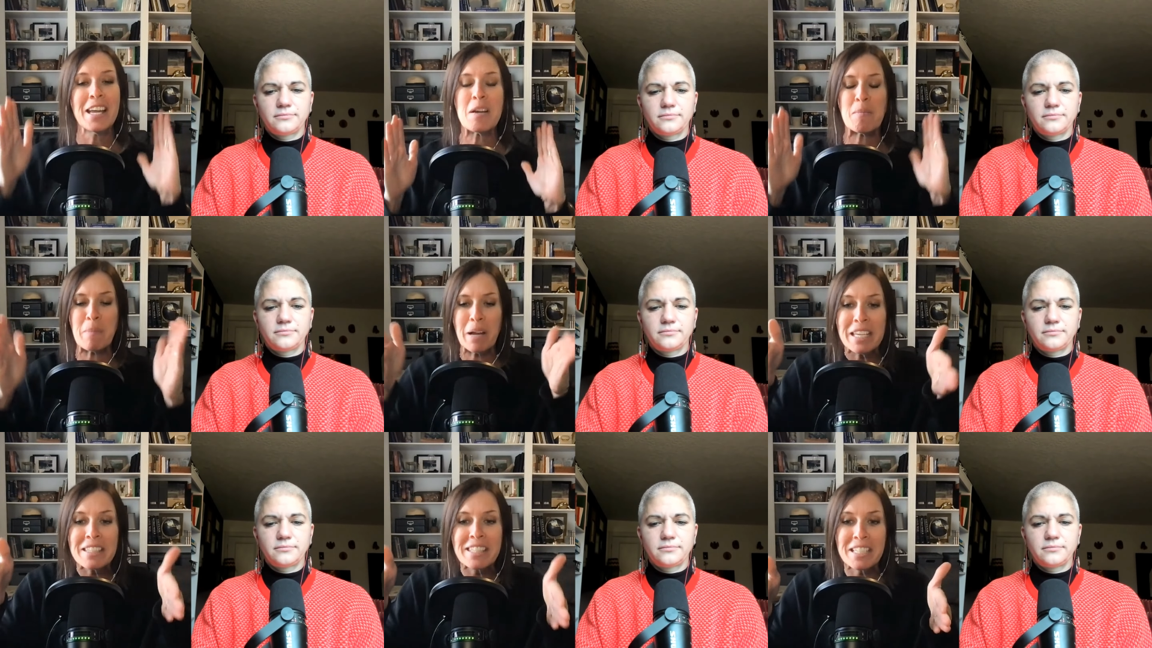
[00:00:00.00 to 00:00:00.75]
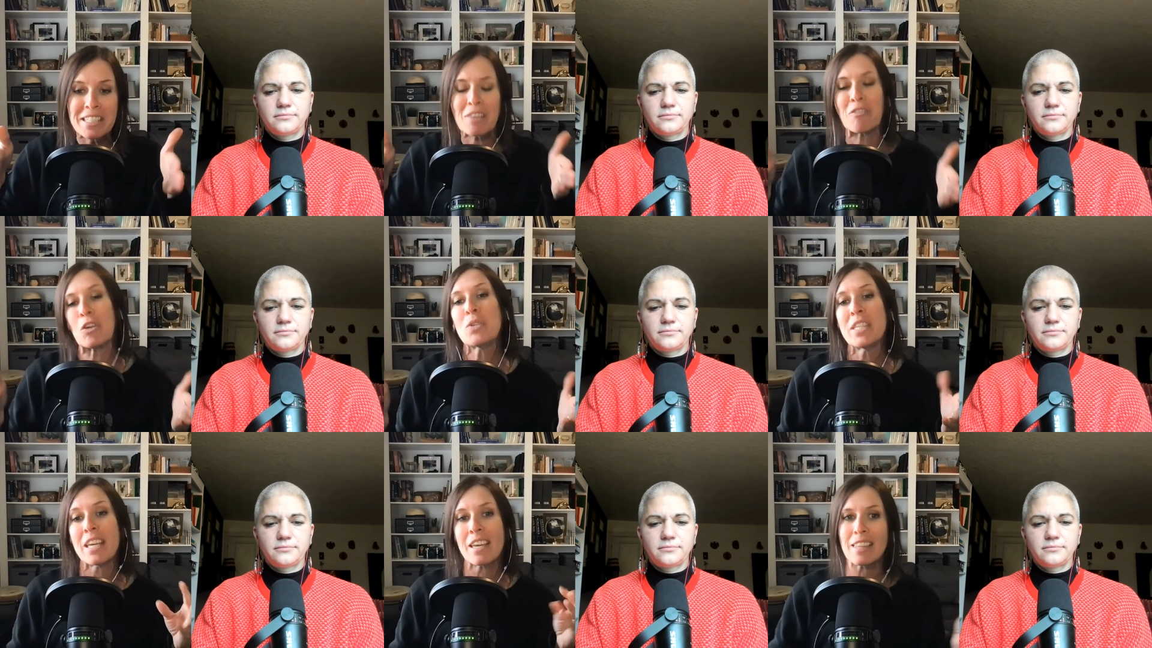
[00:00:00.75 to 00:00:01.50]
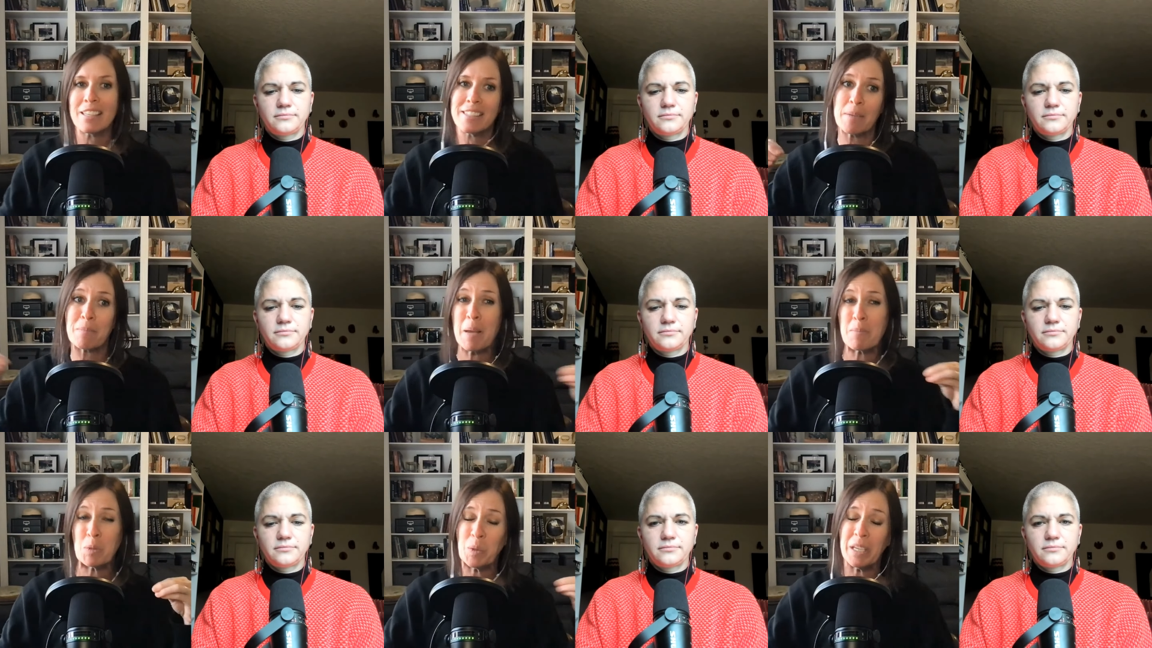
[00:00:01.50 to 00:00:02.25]
Speaker 1: um, instance of using it that
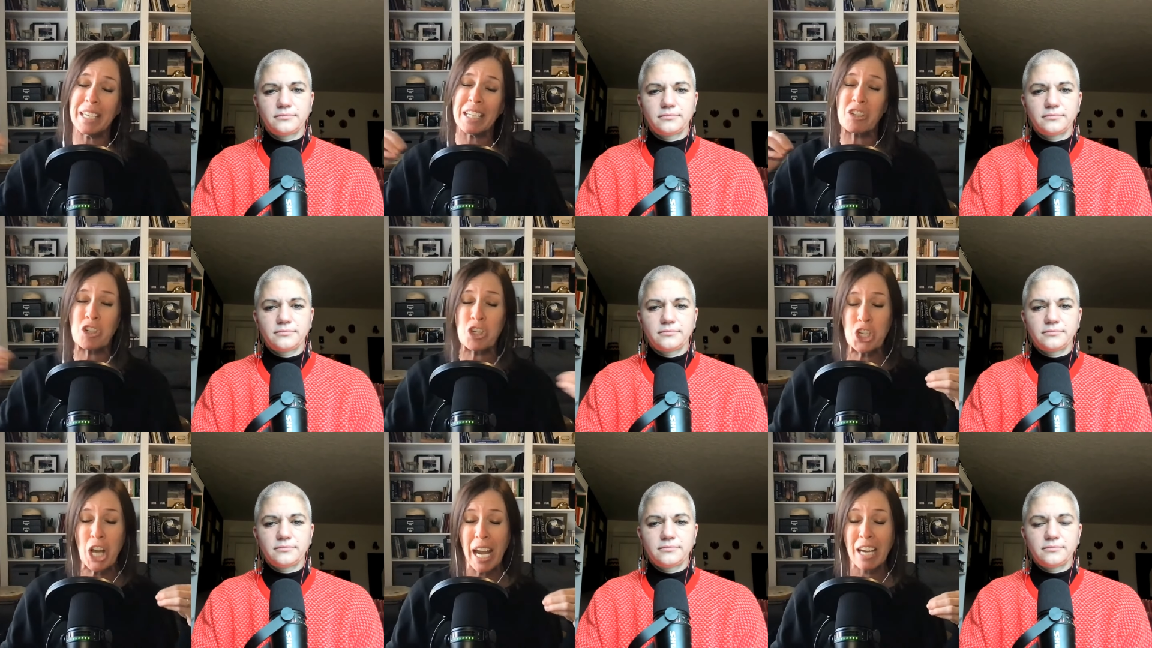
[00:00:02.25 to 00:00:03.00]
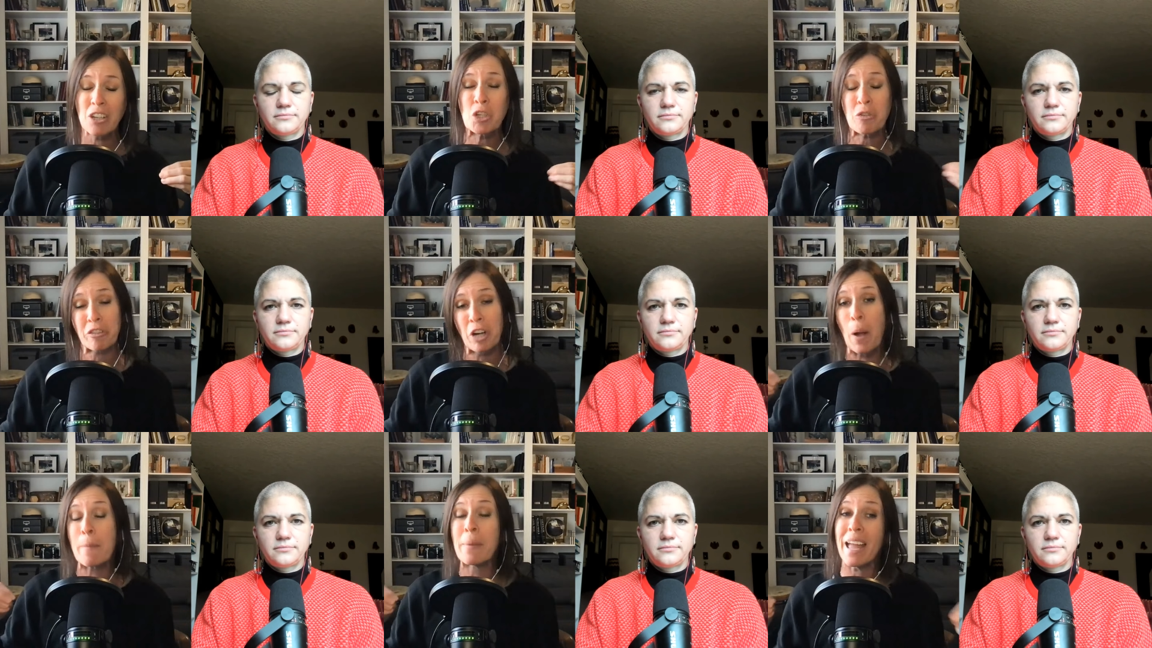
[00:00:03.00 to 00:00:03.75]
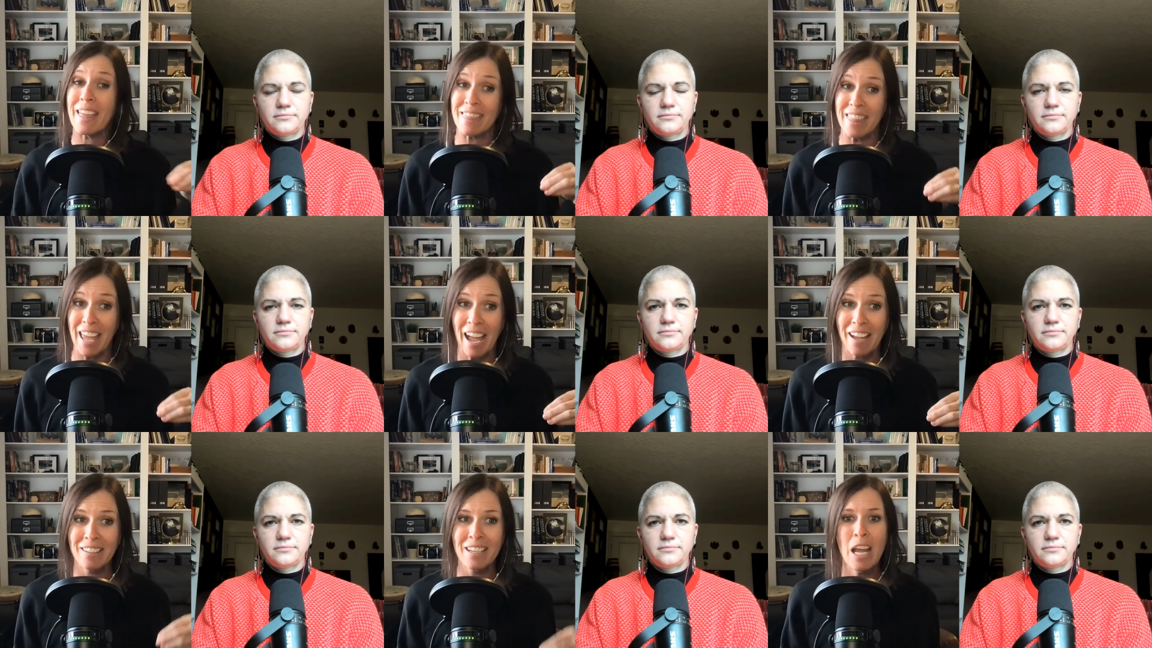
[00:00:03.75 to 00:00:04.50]
sometimes we interchange from and
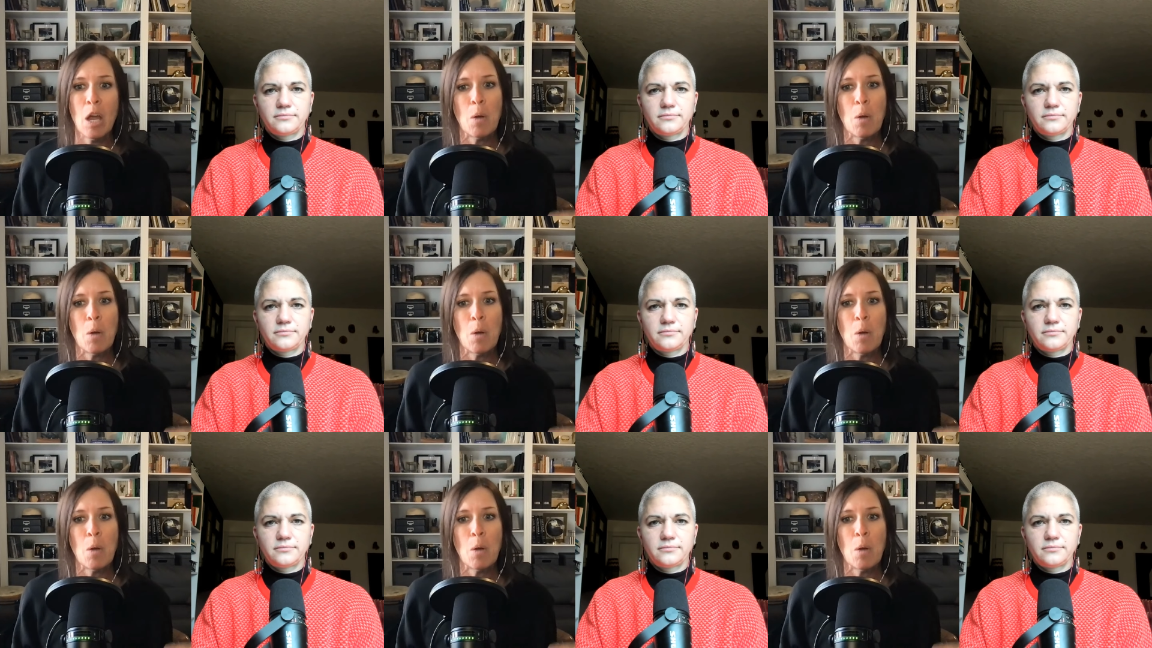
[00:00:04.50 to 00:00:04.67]
then.